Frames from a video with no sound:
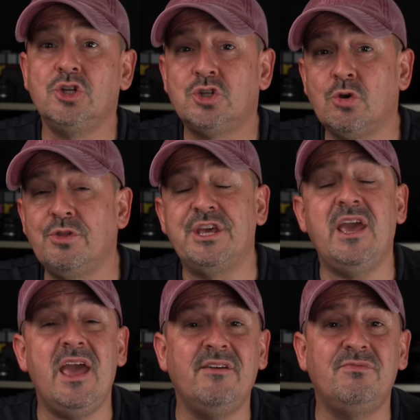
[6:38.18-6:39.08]
told the
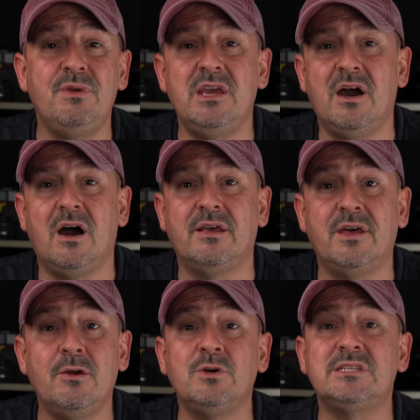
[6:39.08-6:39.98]
FBI
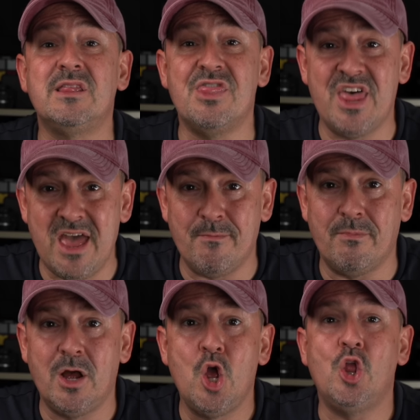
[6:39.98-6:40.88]
that it was
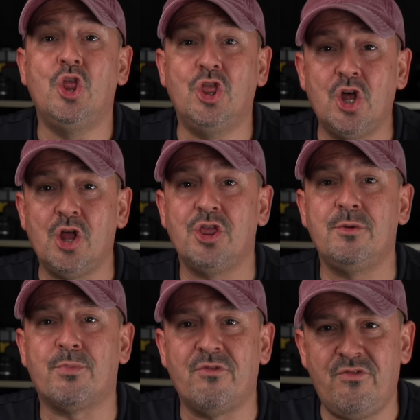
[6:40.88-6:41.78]
them, not the
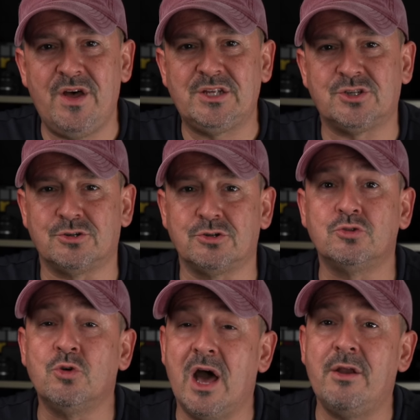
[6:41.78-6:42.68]
professor,
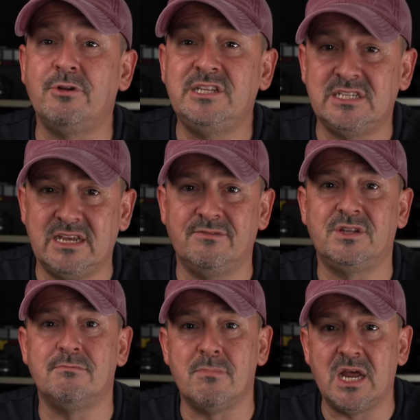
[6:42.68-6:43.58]
who had received
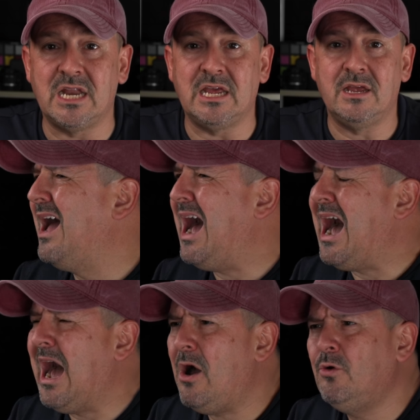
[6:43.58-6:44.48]
the money.
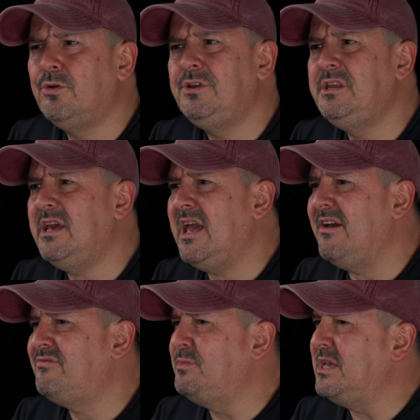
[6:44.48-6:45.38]
How could the
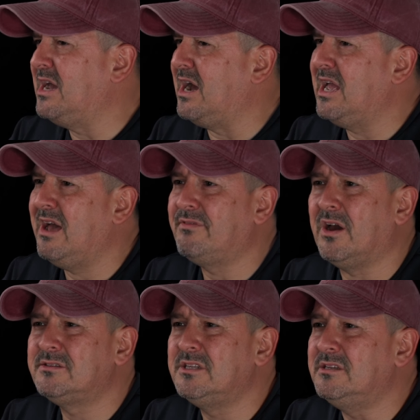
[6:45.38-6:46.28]
FBI have
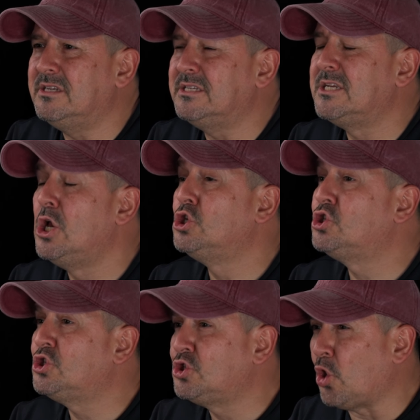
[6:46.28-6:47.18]
gotten this
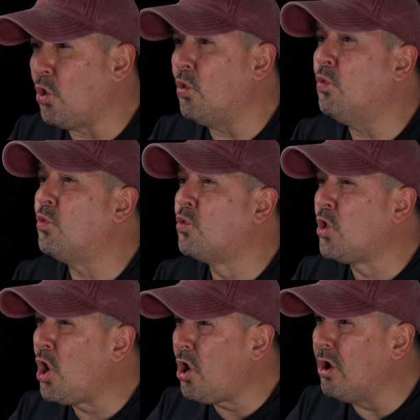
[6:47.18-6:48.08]
so
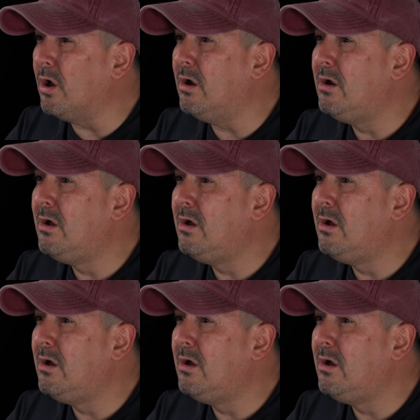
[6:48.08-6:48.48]
wrong?